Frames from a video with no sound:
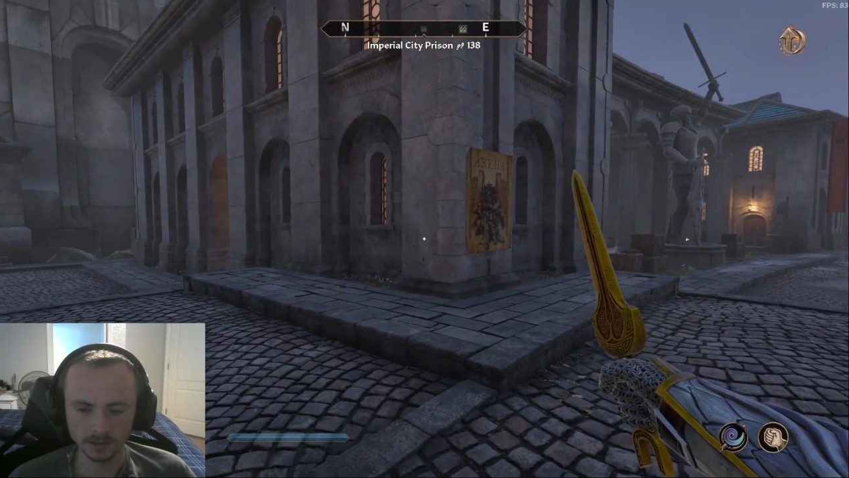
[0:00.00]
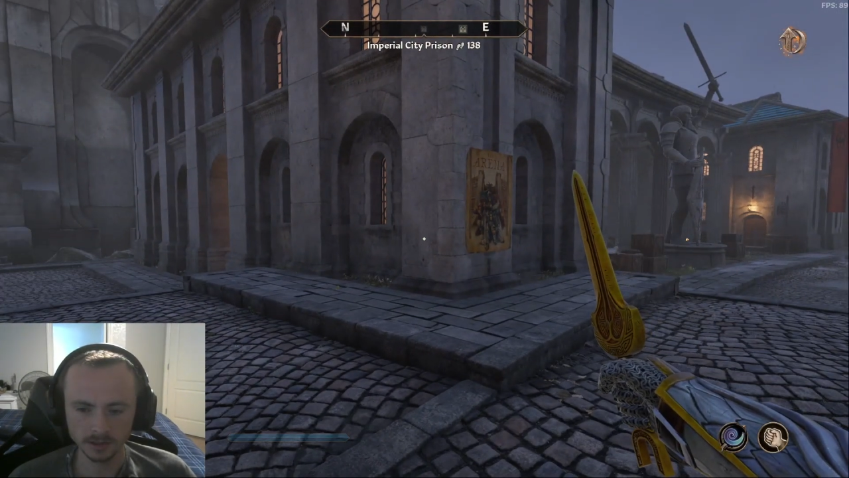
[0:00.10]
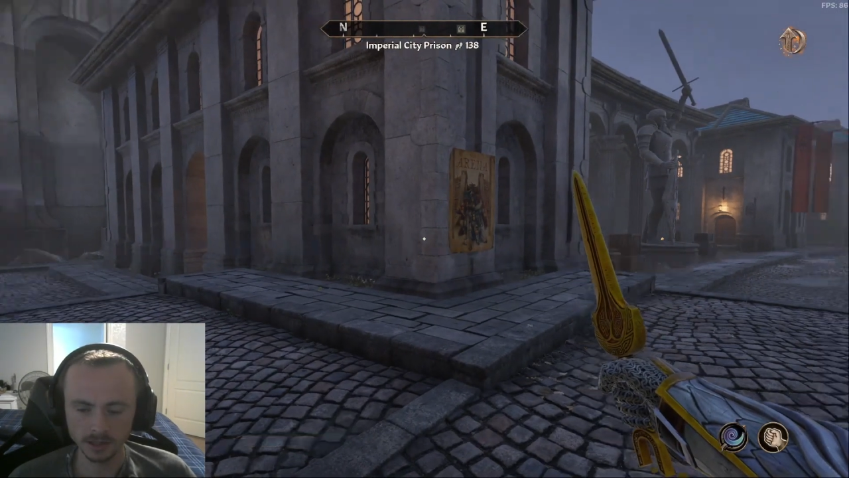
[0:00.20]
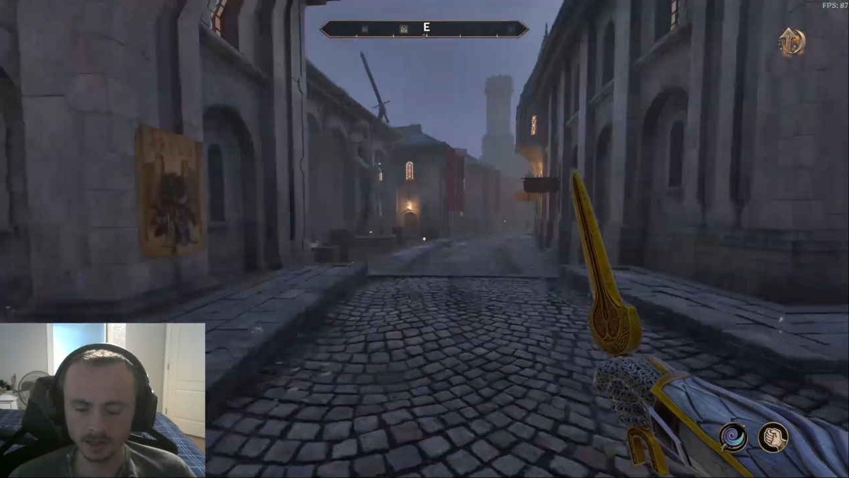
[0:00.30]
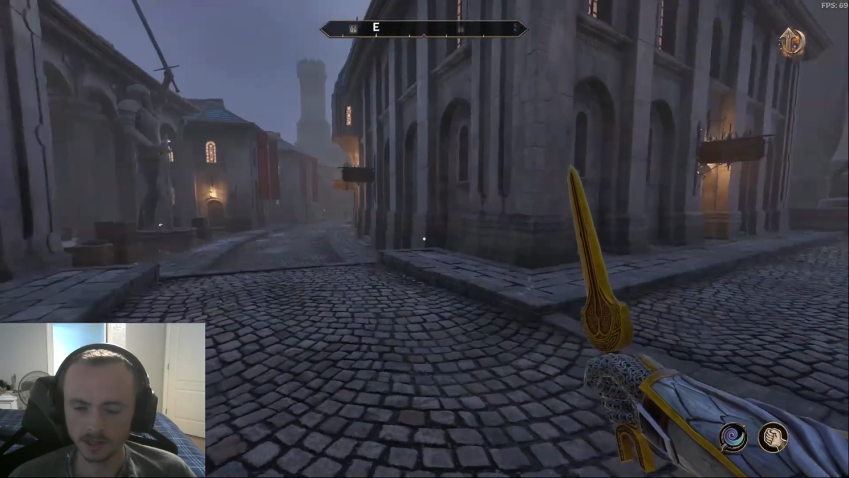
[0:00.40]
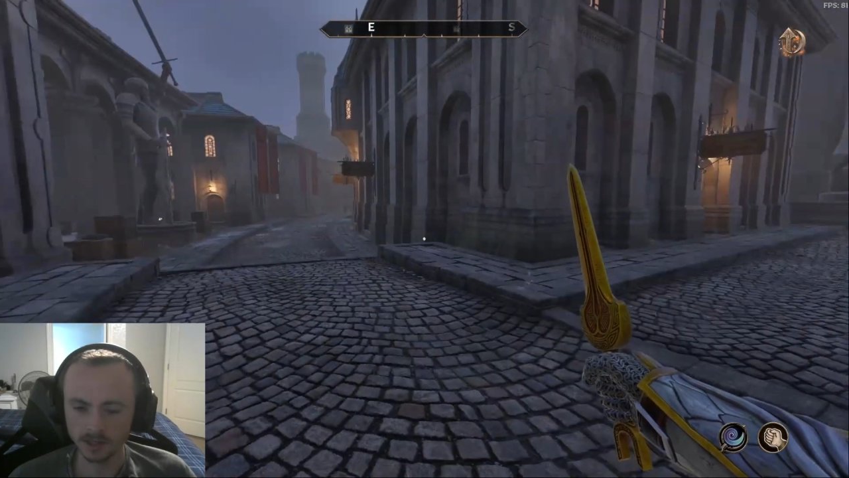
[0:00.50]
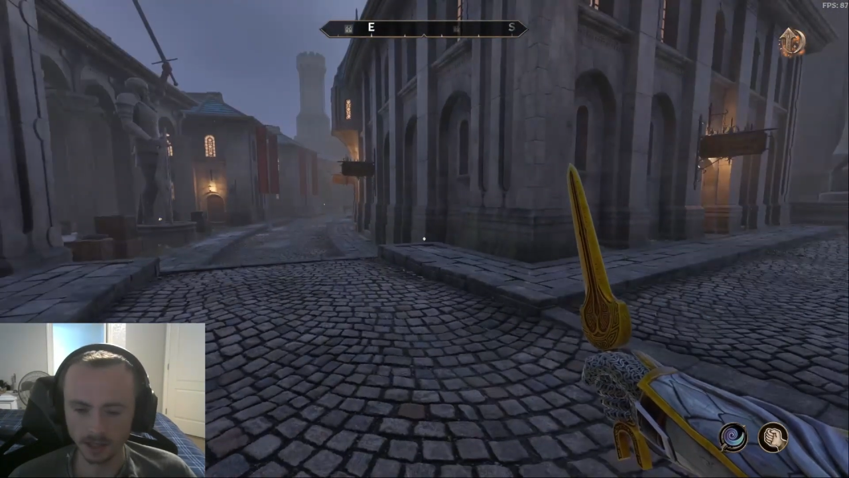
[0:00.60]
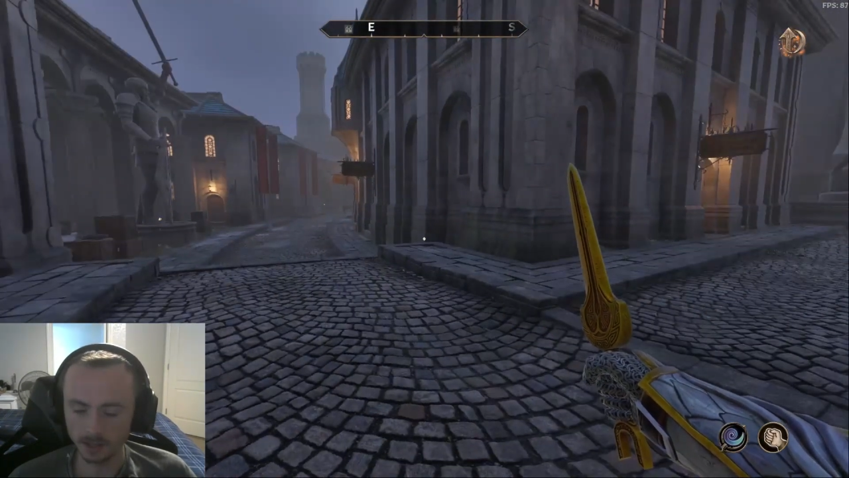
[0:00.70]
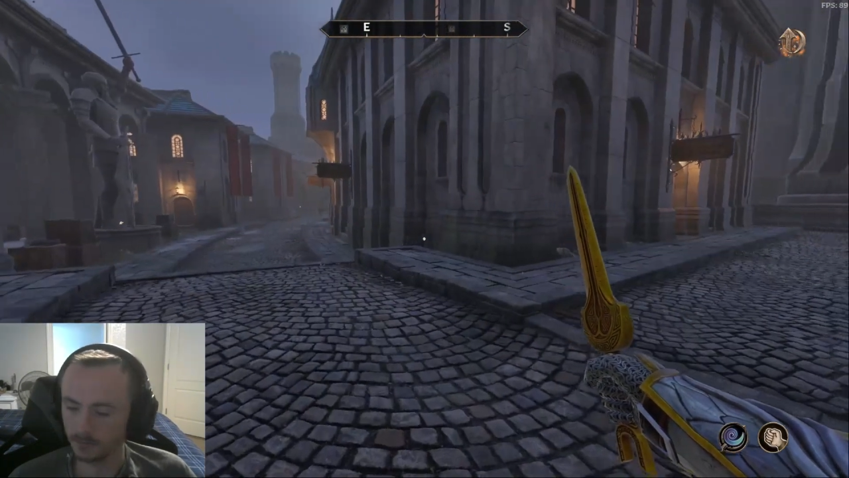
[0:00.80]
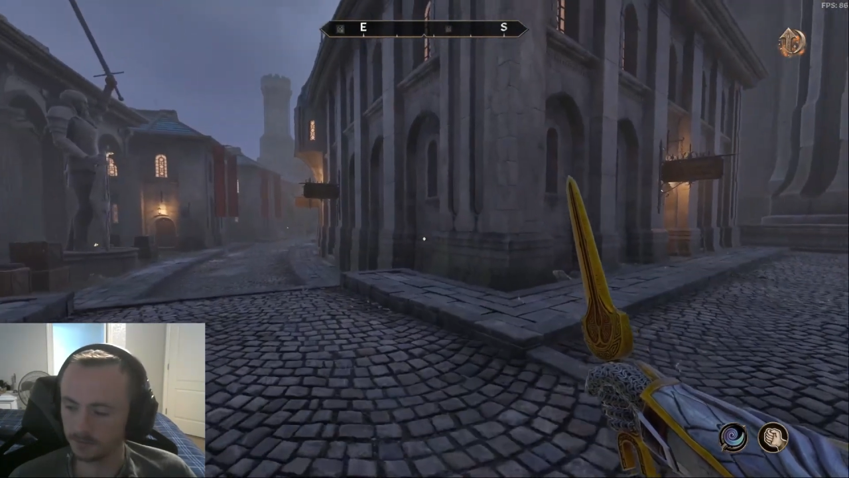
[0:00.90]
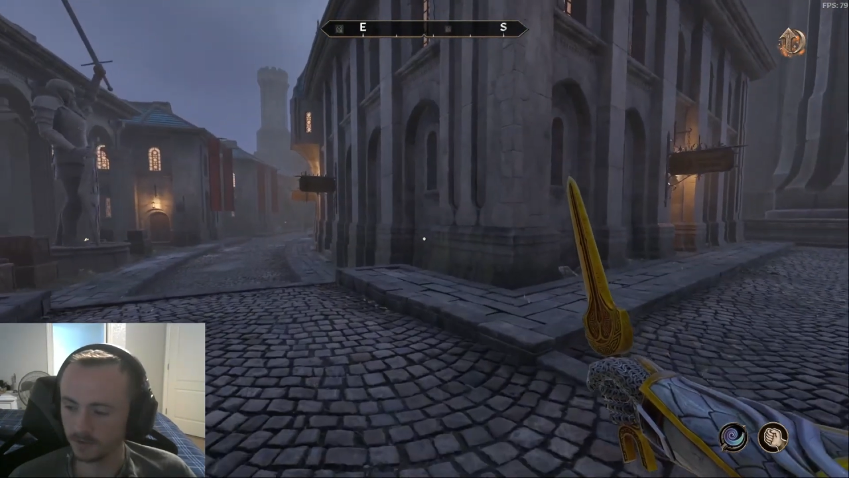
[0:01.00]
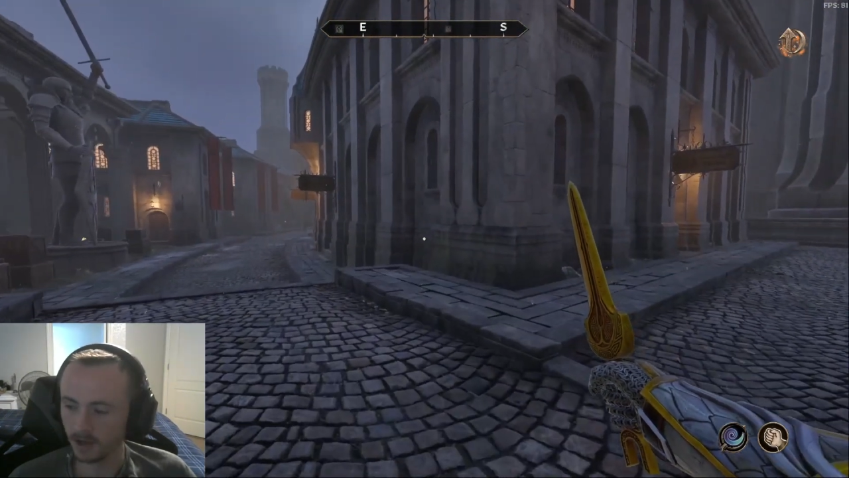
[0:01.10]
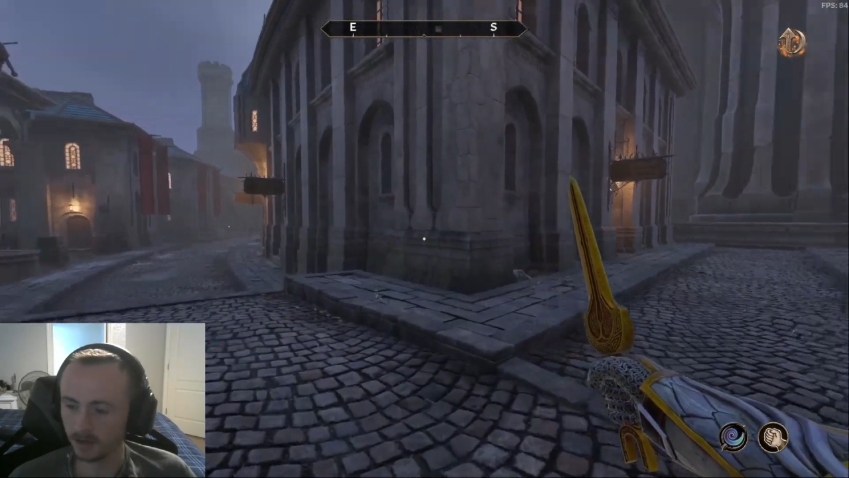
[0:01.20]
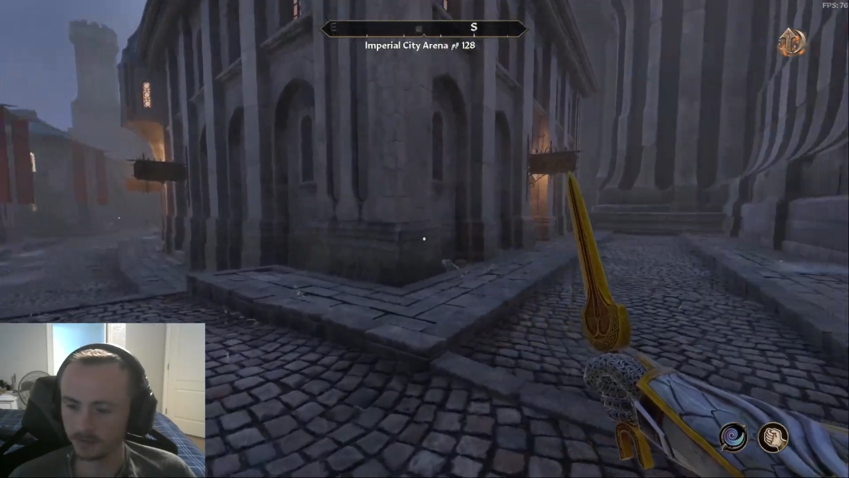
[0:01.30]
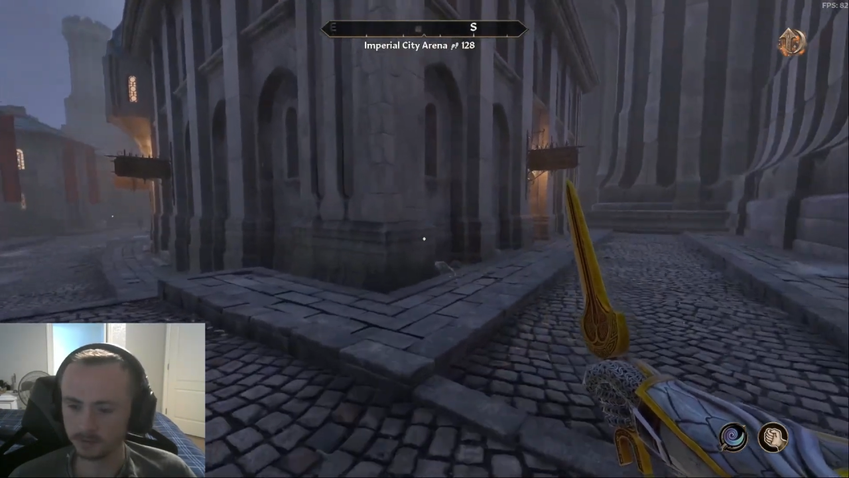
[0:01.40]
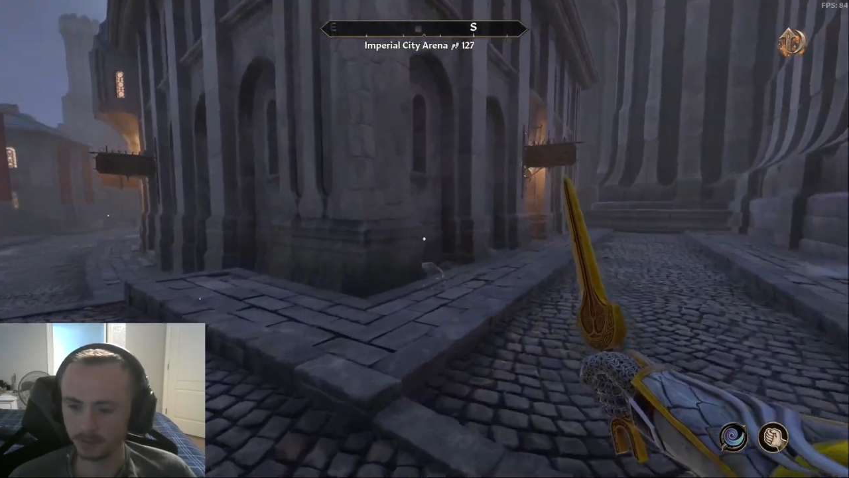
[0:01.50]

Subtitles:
it can be fast,